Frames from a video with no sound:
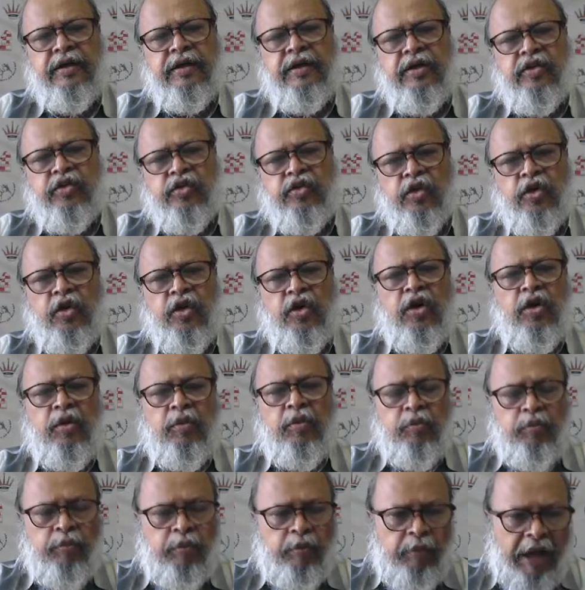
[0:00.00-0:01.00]
So
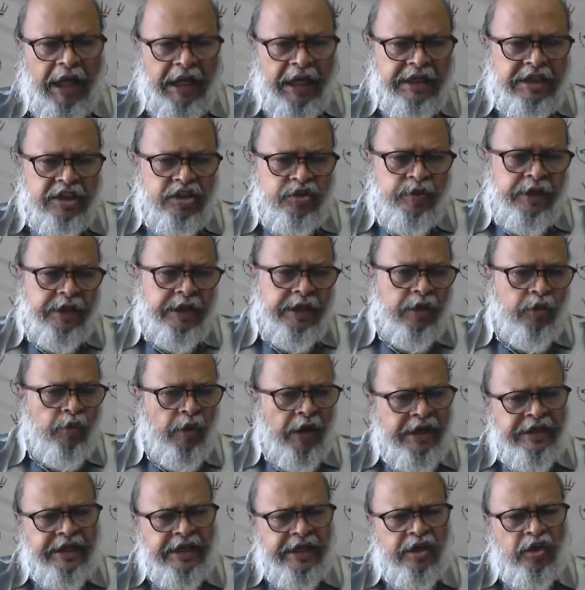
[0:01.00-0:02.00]
black is waiting.
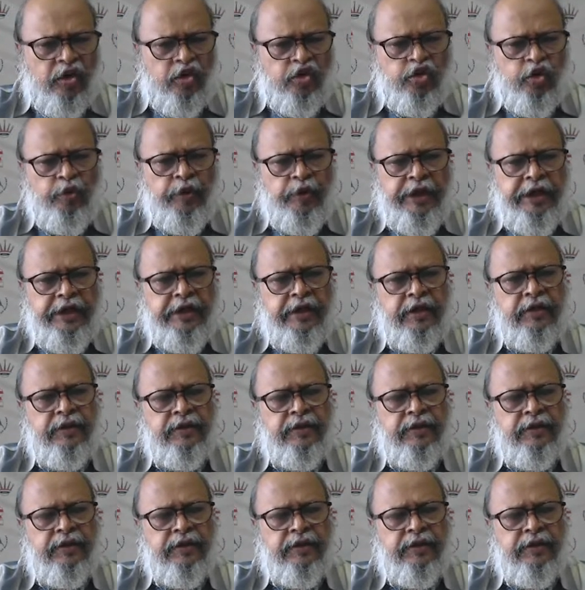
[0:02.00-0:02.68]
White can also wait.